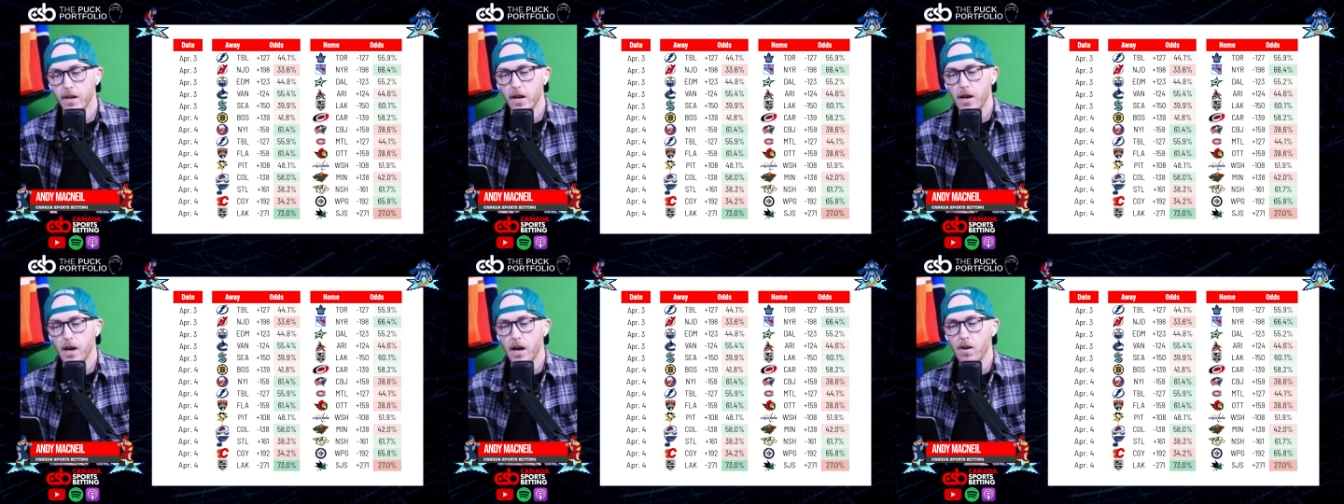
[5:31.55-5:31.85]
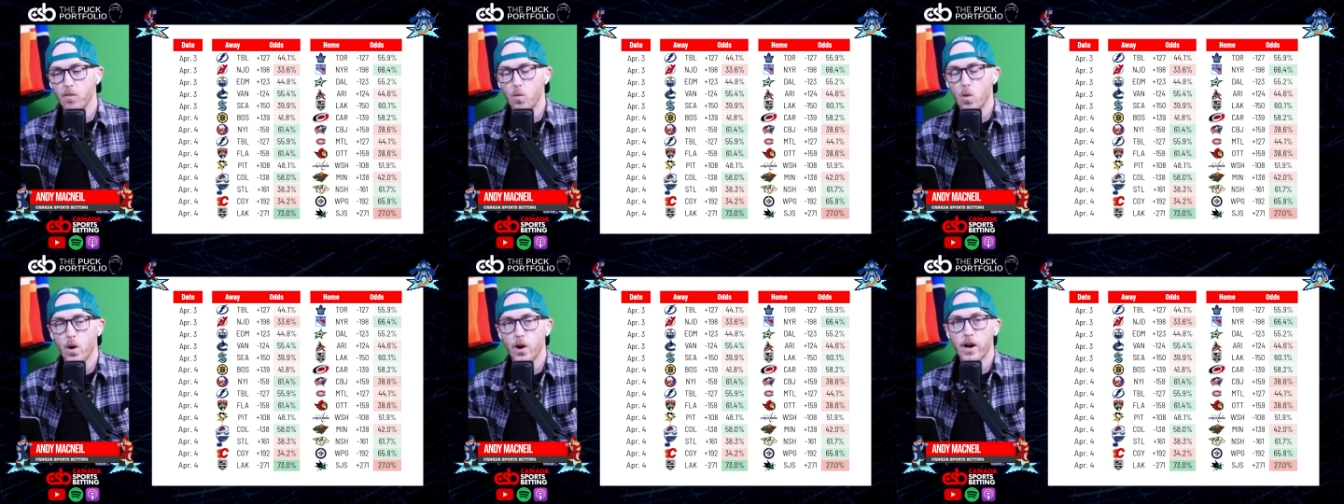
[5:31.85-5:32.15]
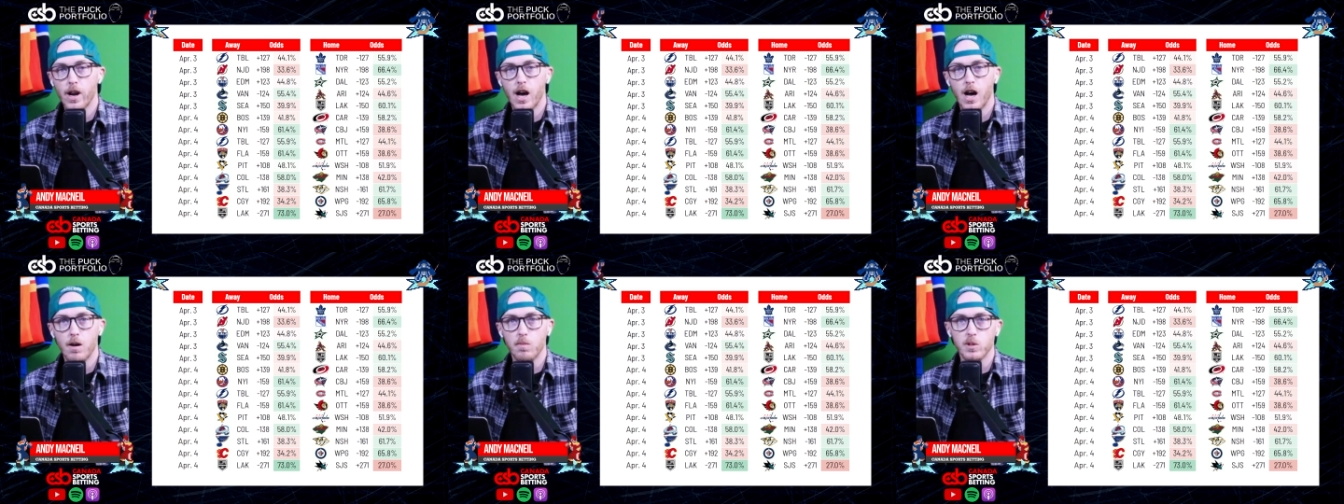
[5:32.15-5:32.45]
have won
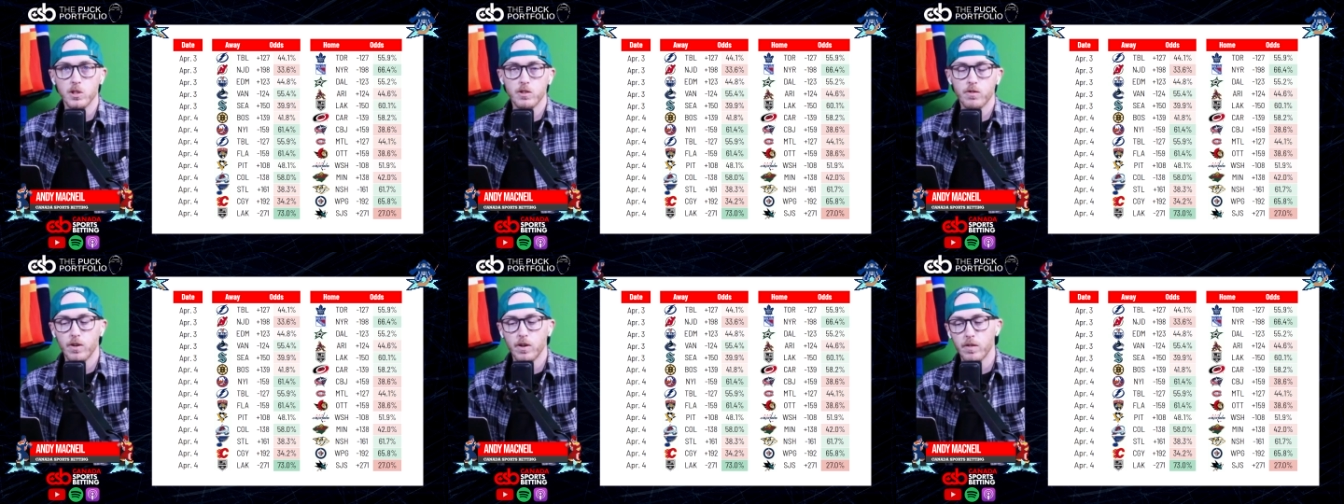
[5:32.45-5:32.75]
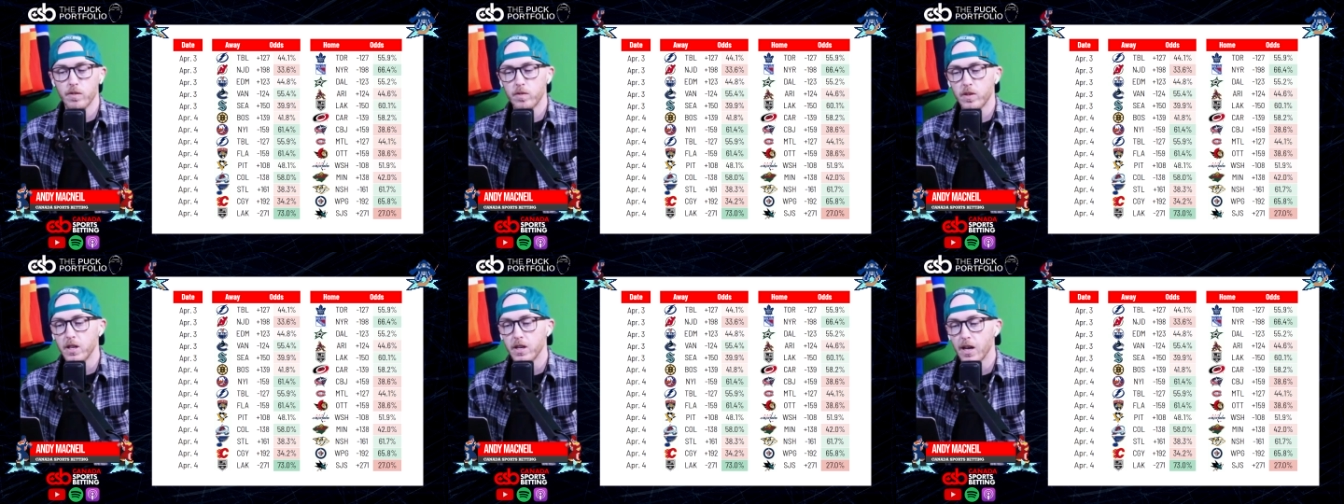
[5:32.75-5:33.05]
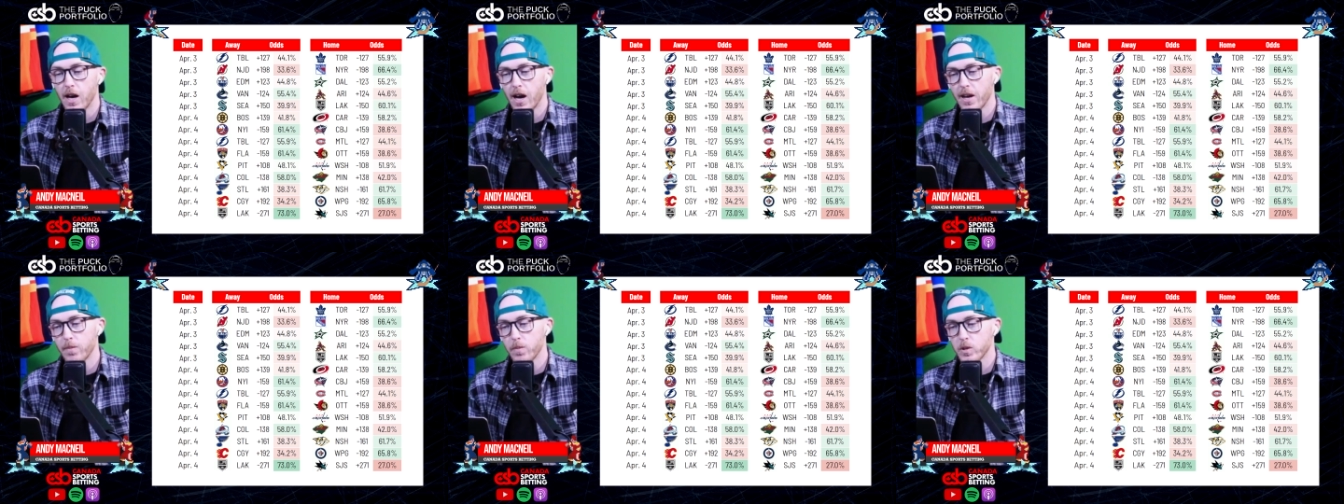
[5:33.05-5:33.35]
almost
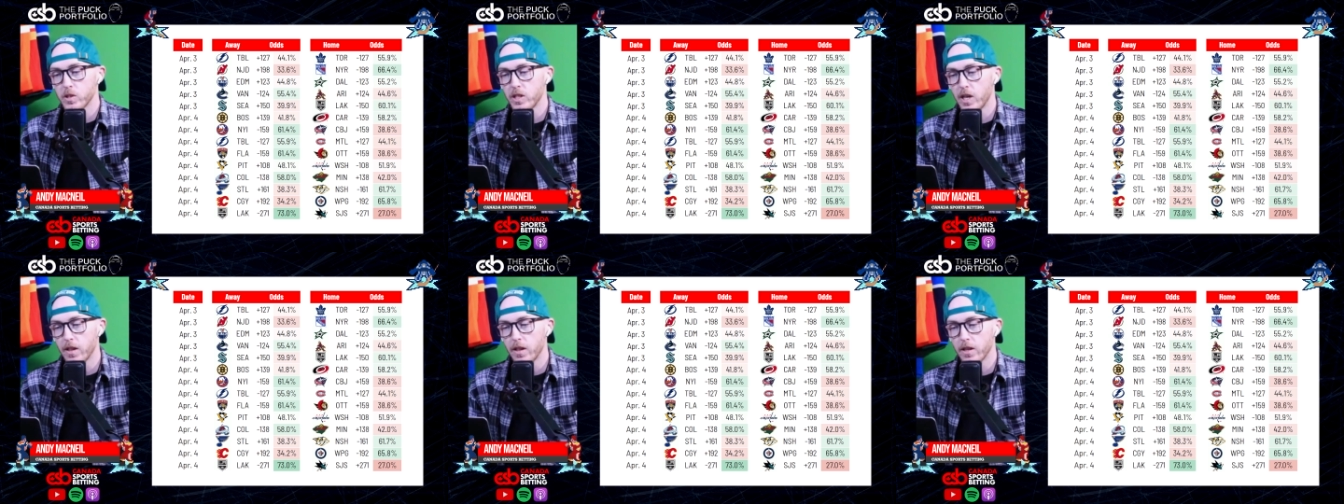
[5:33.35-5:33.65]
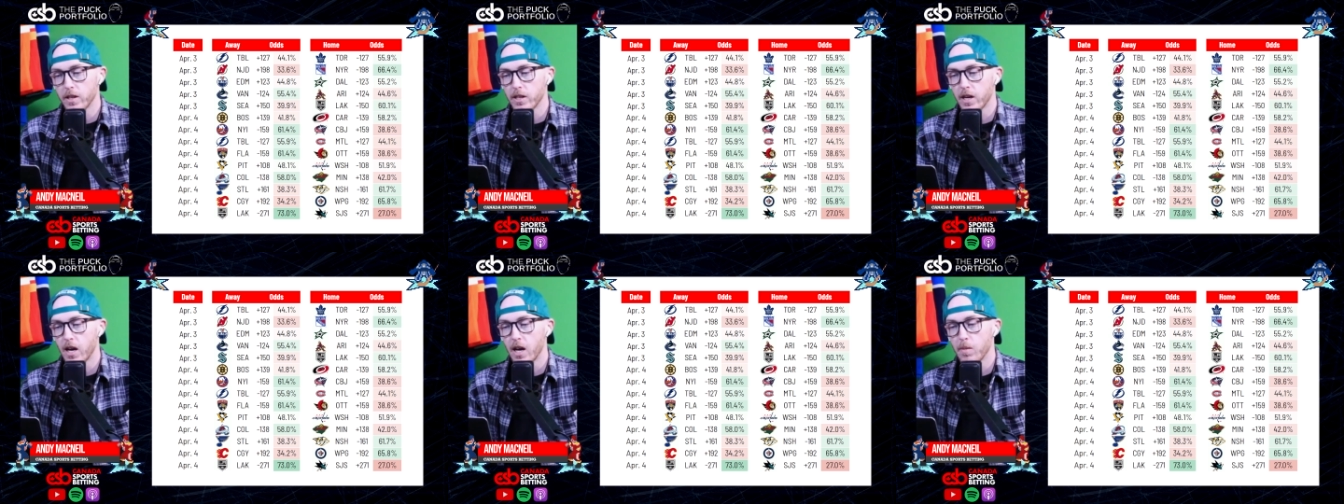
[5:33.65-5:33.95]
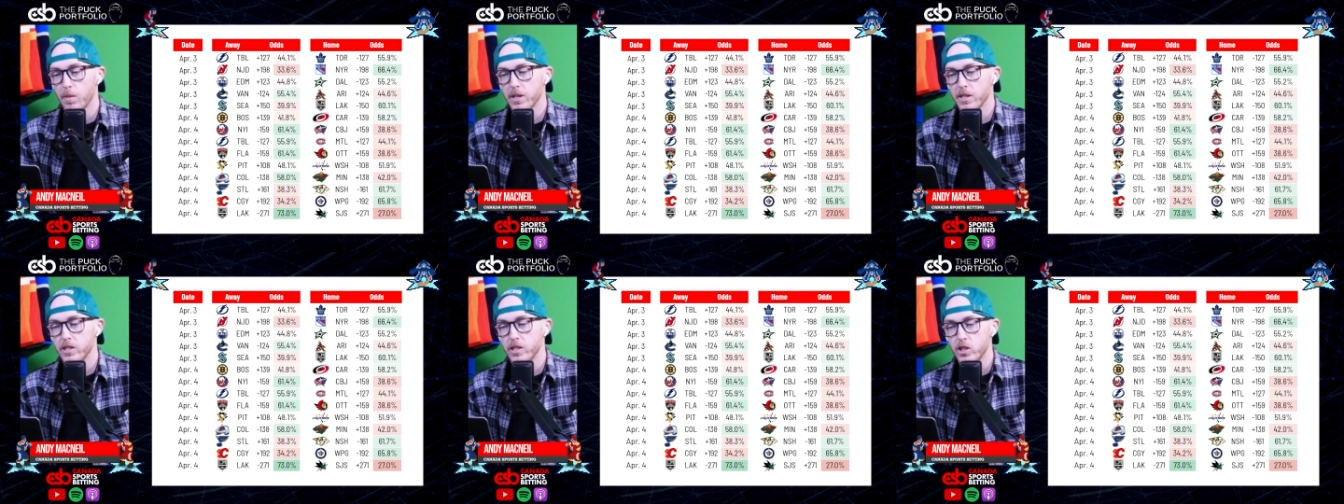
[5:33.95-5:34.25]
59% of the
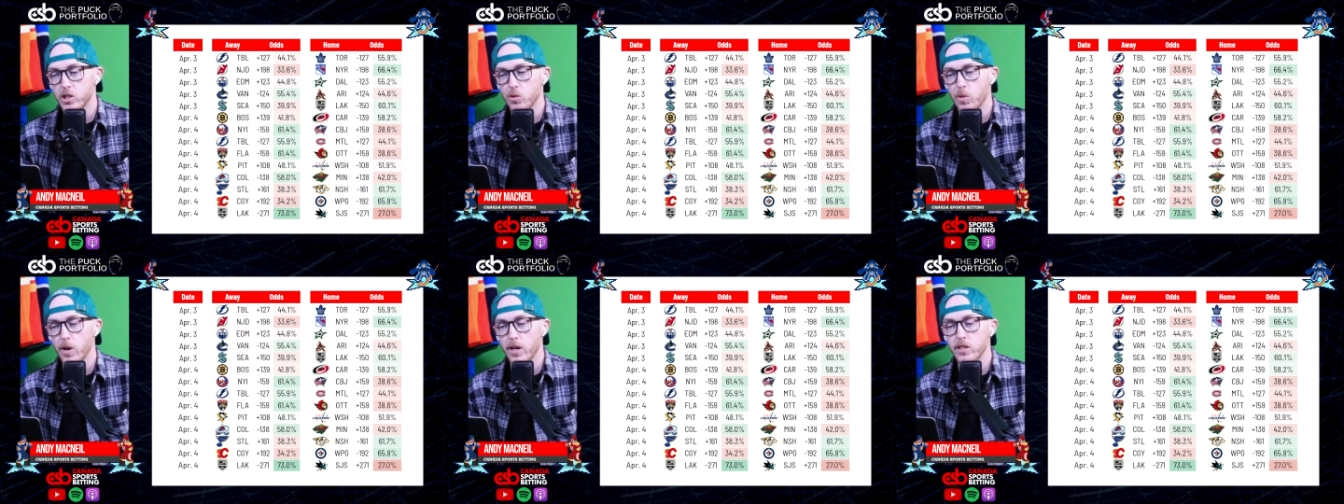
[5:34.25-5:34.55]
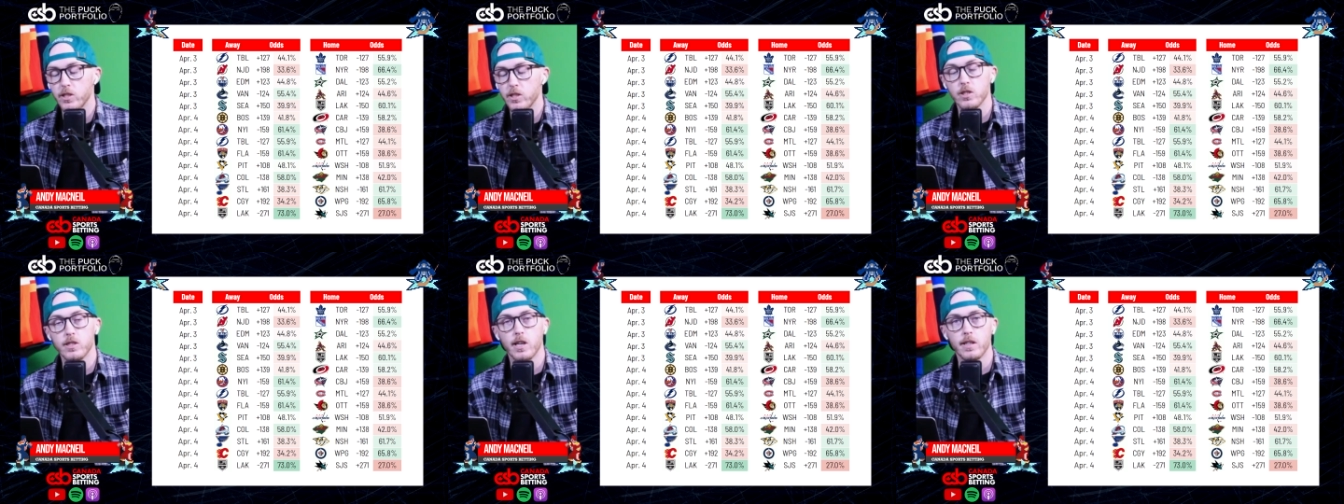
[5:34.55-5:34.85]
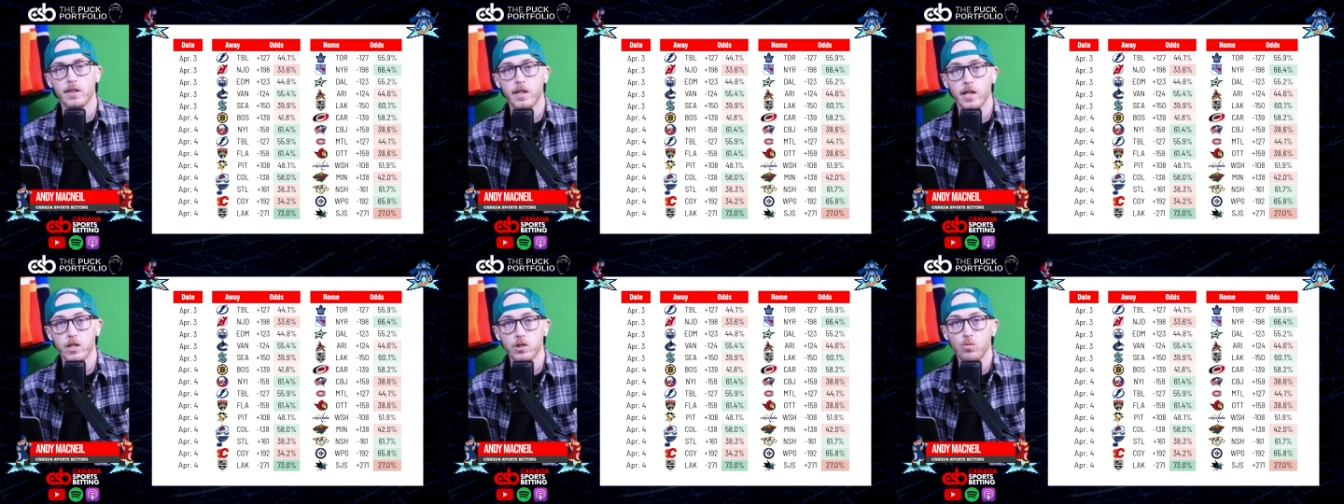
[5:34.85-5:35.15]
time in situations
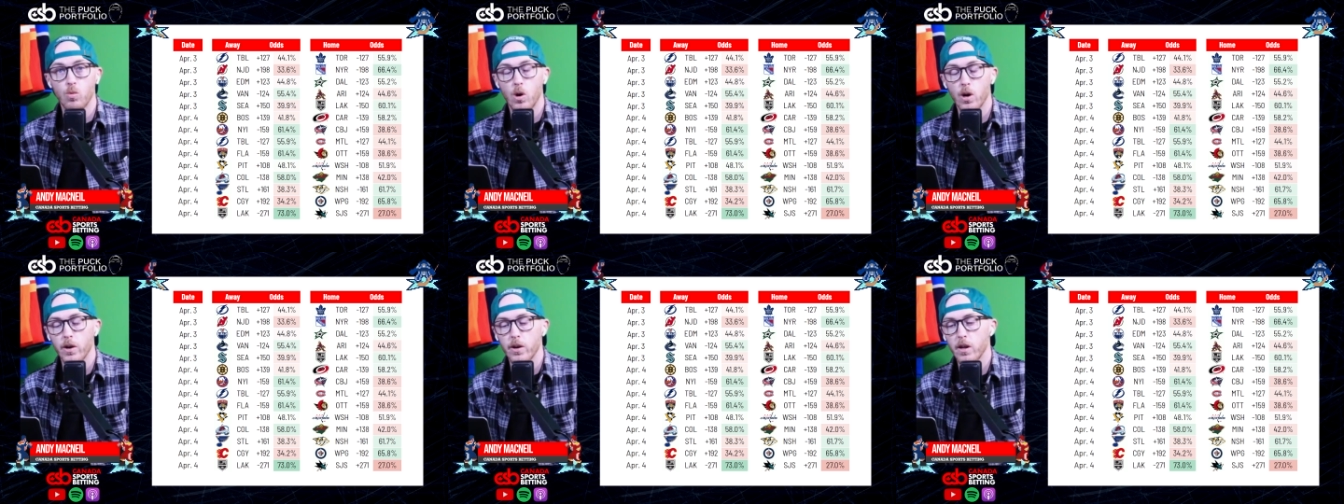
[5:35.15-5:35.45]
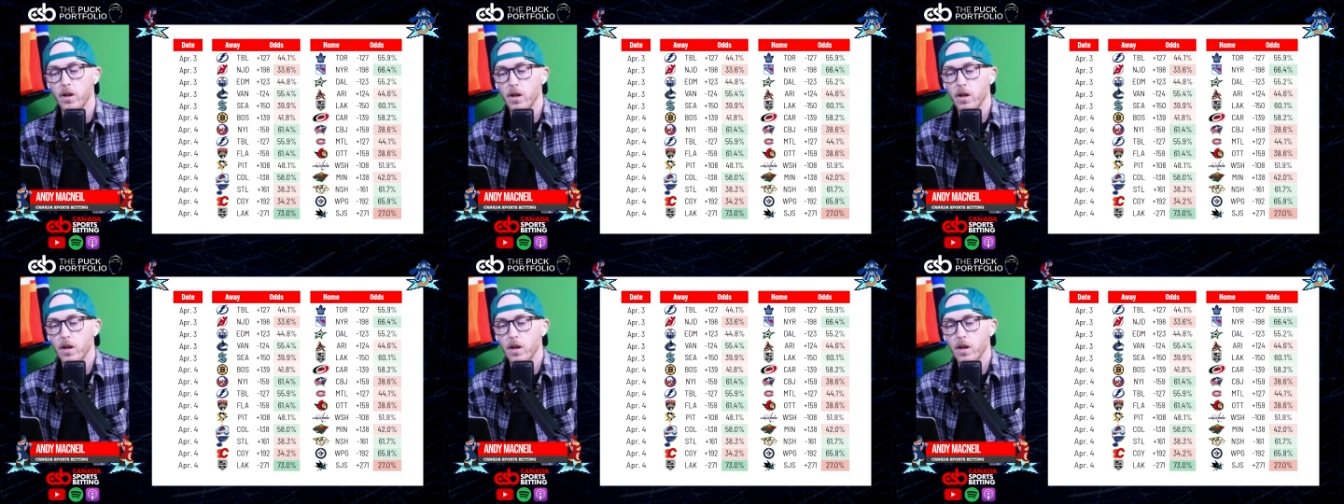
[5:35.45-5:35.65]
like this one,